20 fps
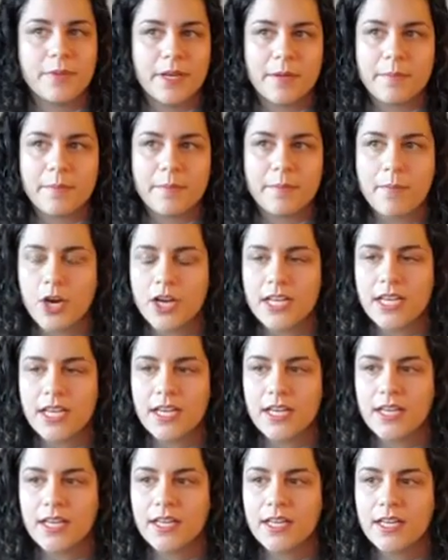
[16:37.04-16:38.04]
big
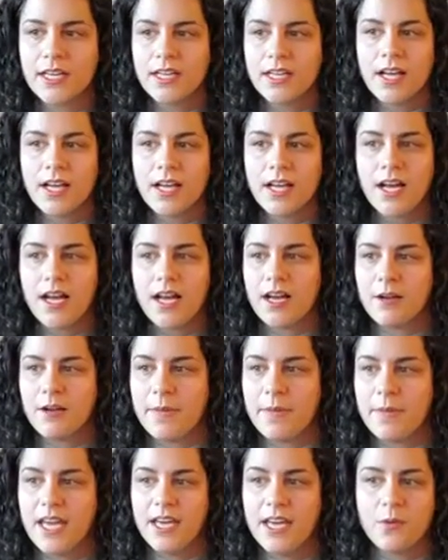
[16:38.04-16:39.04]
party
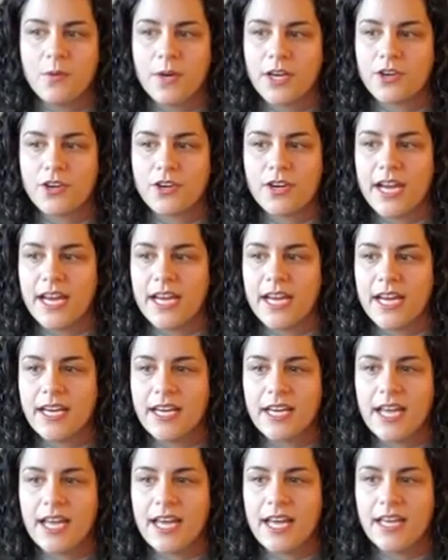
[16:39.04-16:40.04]
um, and it went great.
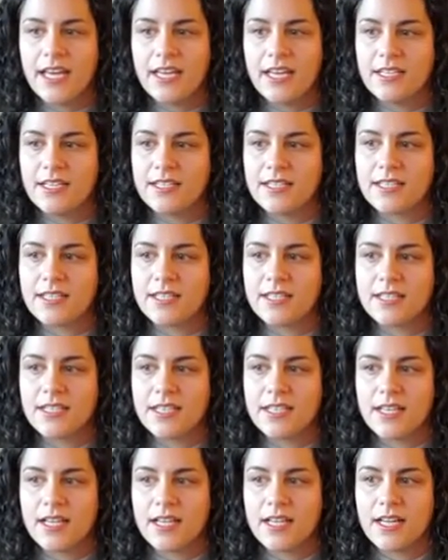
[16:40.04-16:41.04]
And
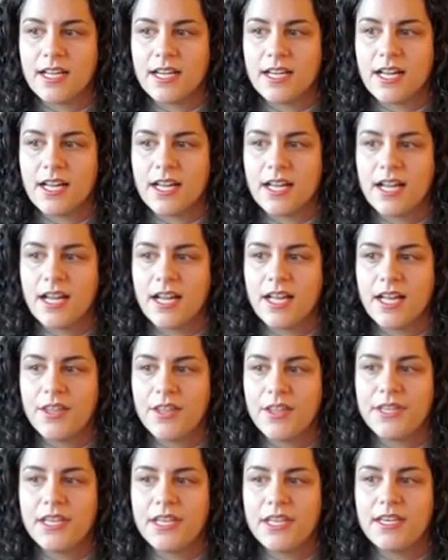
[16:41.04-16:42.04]

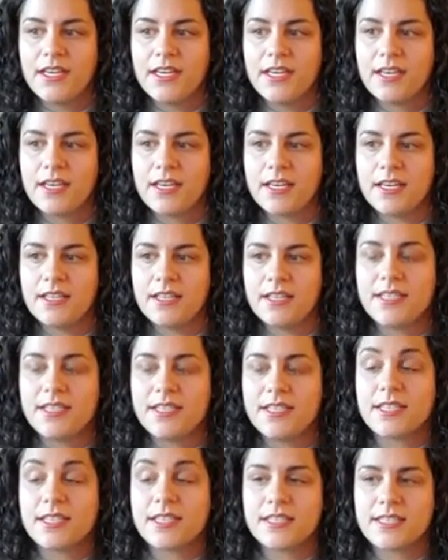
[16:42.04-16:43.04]
the
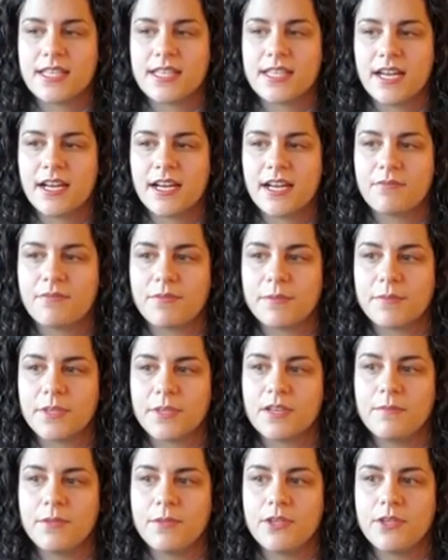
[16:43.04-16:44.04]
assistance that I got from the
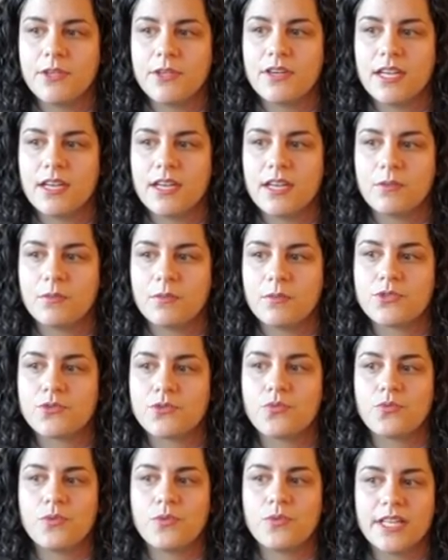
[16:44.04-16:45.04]
community
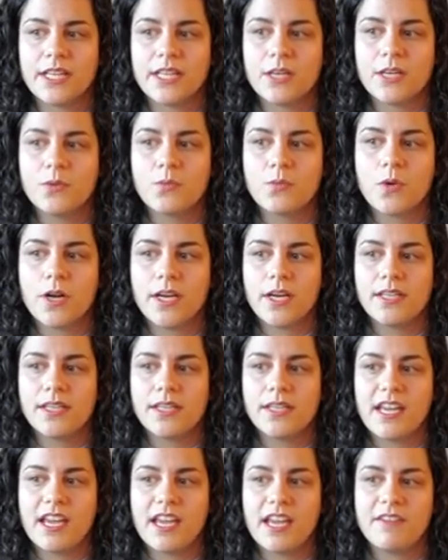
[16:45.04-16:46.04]
was really what
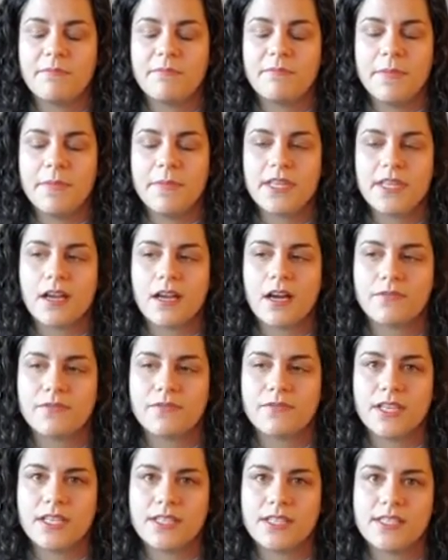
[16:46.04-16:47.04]
gave me the
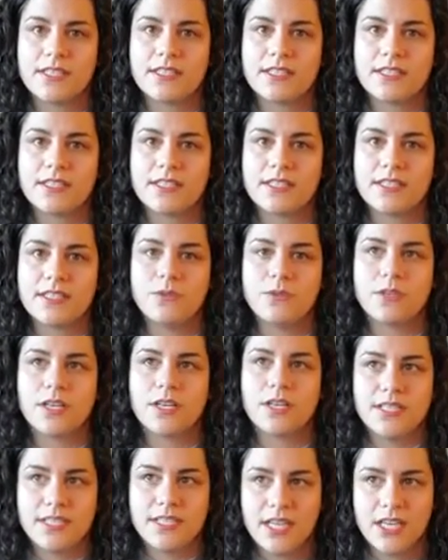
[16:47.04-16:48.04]
confidence to
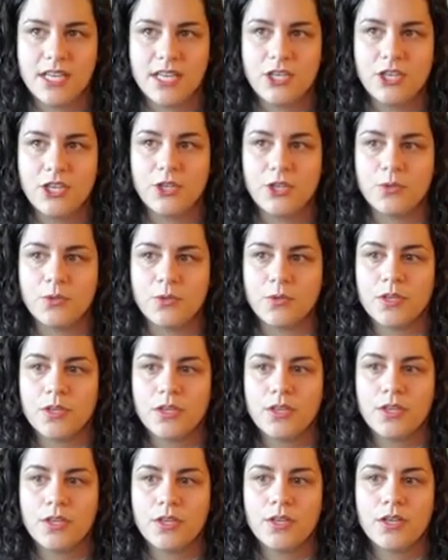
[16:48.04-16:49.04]
continue,
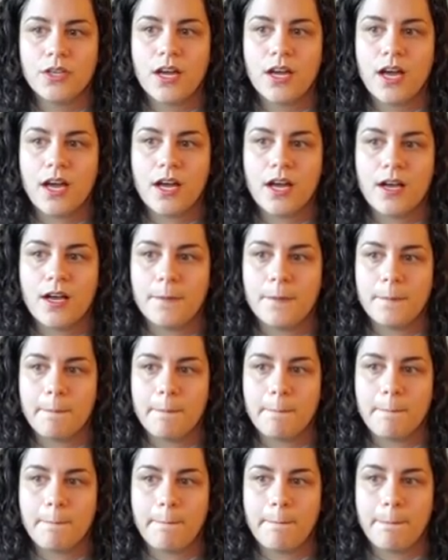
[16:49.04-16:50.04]
um,